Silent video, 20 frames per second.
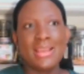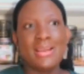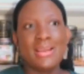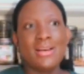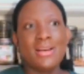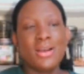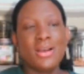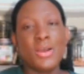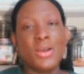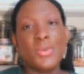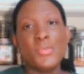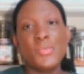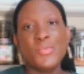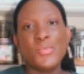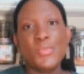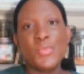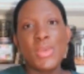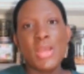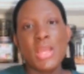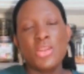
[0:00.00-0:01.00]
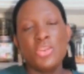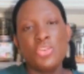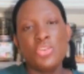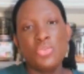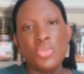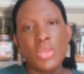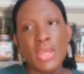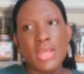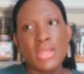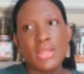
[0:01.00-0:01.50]
um, I knew
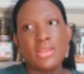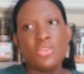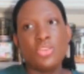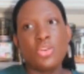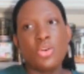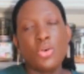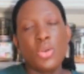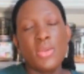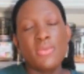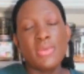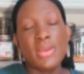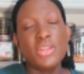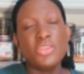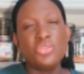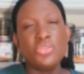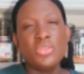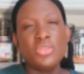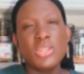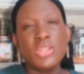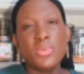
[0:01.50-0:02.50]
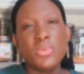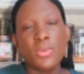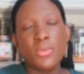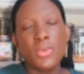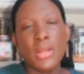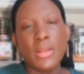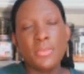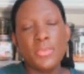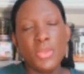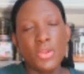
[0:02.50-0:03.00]
that, you know, if I do this book when
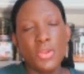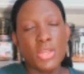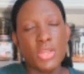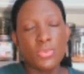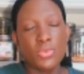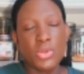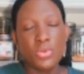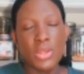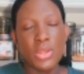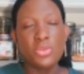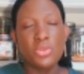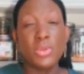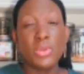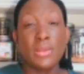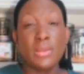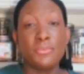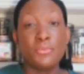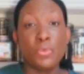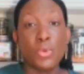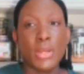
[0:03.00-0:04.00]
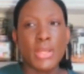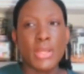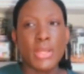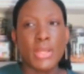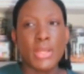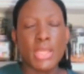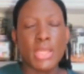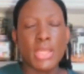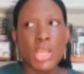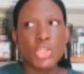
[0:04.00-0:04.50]
I'm thirty, what do I do when I'm forty?
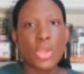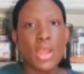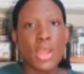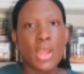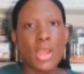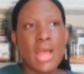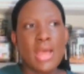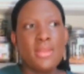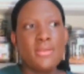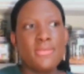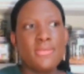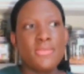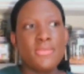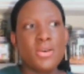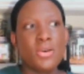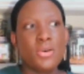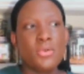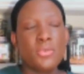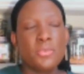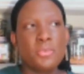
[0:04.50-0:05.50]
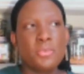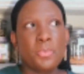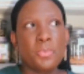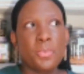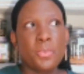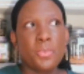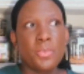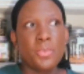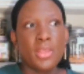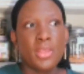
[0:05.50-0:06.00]
So I kind of felt